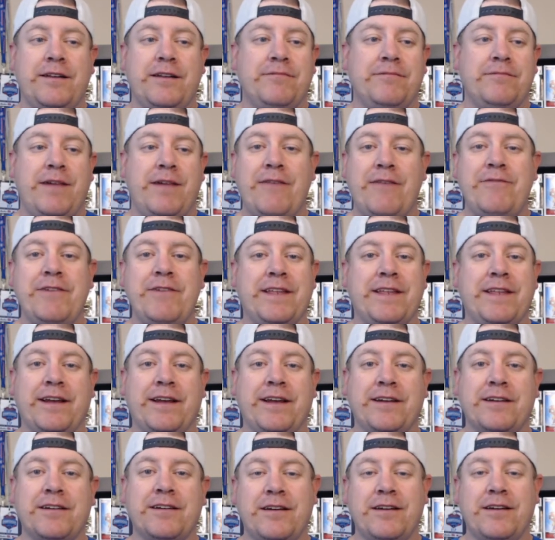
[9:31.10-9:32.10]

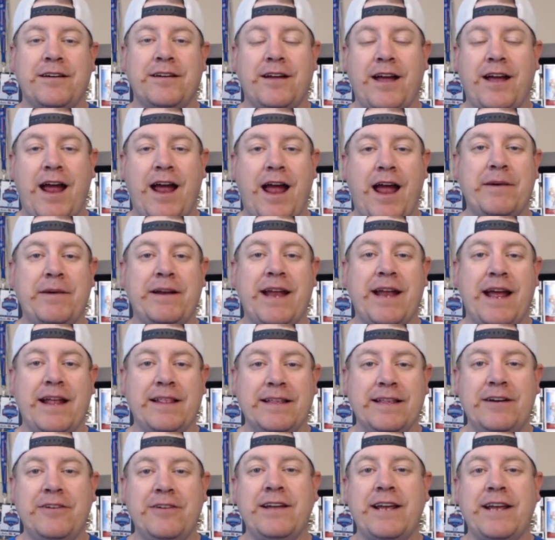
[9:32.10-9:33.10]
everything. I mean,
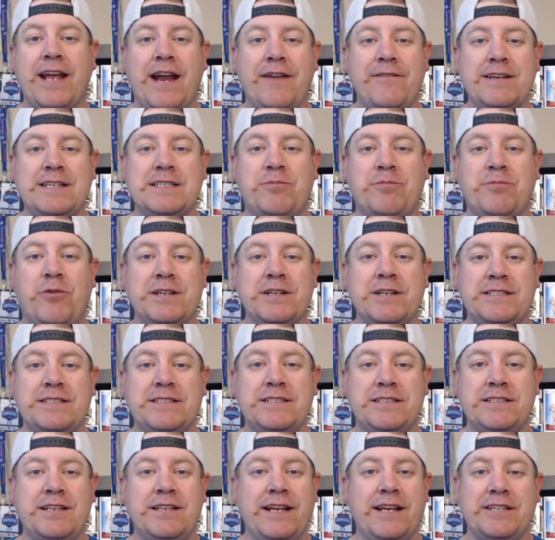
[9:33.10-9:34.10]
literally every sport
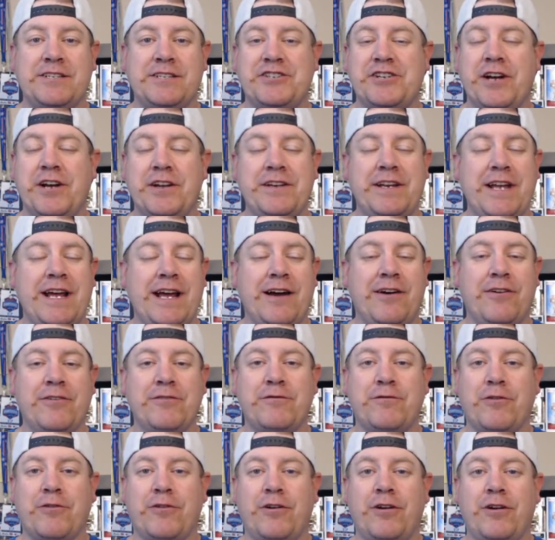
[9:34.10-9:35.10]
is shut down
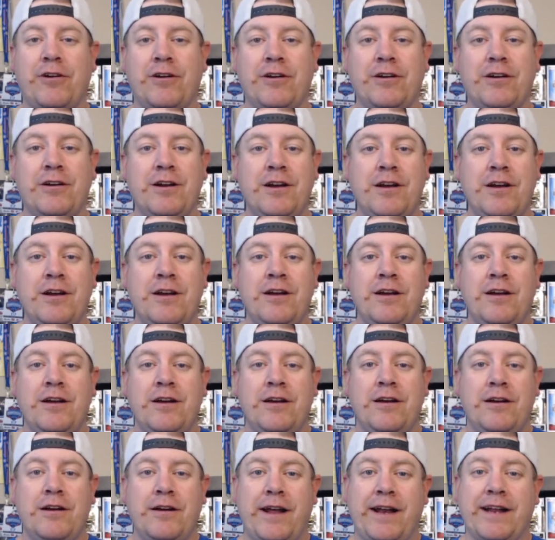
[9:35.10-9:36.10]
for
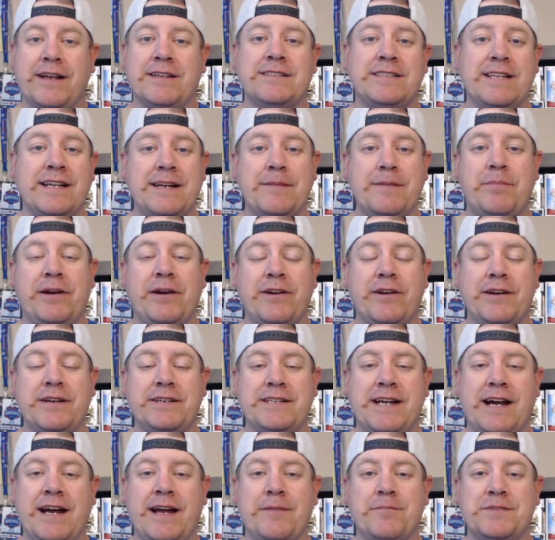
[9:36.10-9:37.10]
an extended period of
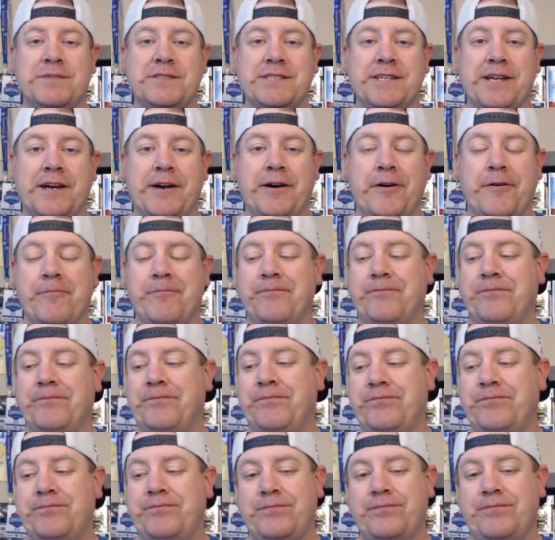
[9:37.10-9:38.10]
time. So
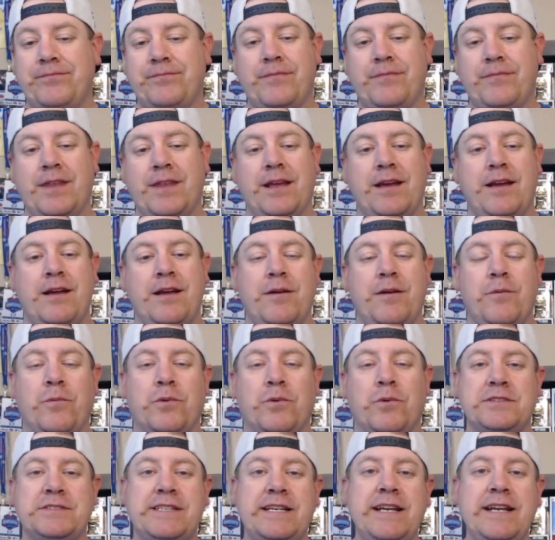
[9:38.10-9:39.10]

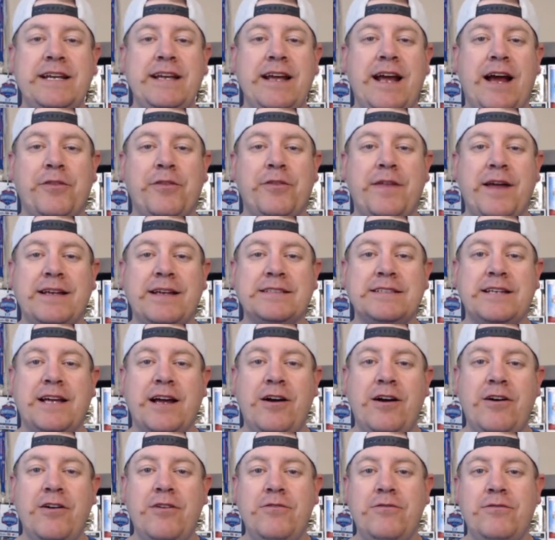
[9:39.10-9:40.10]
we'll see how things
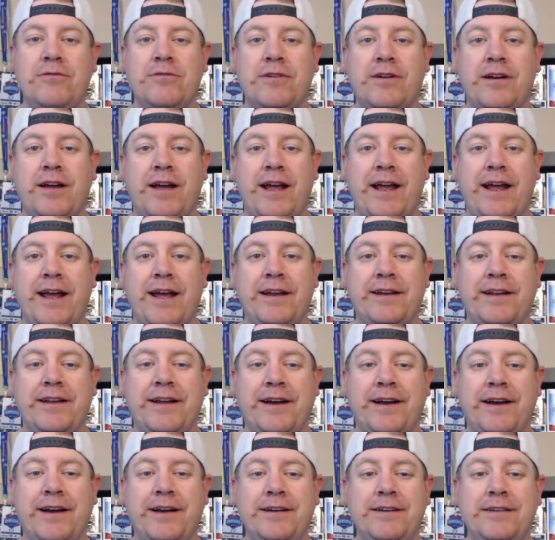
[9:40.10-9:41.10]
go. And,
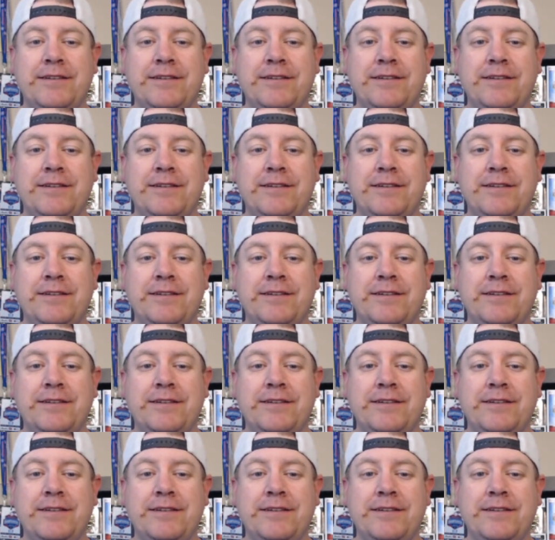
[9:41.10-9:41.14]
it